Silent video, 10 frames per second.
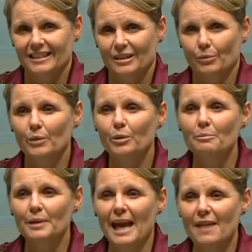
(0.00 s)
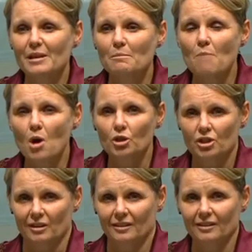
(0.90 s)
We wouldn't be having
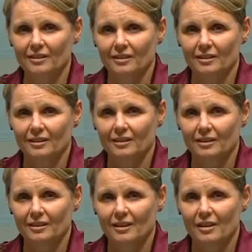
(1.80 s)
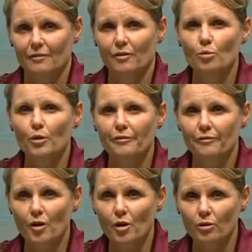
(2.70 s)
motions for
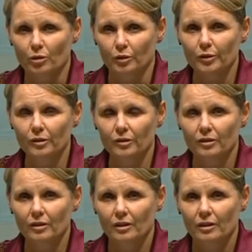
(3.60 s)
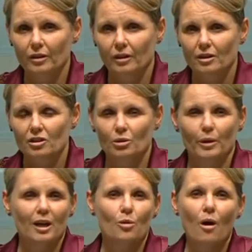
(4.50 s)
referrals to
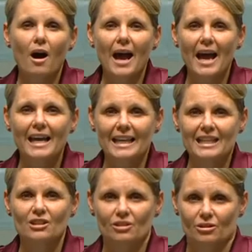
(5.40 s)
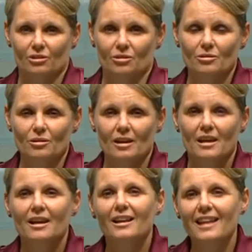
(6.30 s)
inquire into
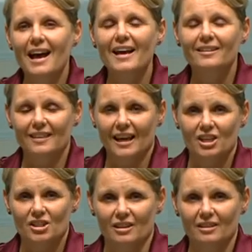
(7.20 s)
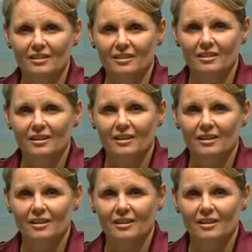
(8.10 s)
class actions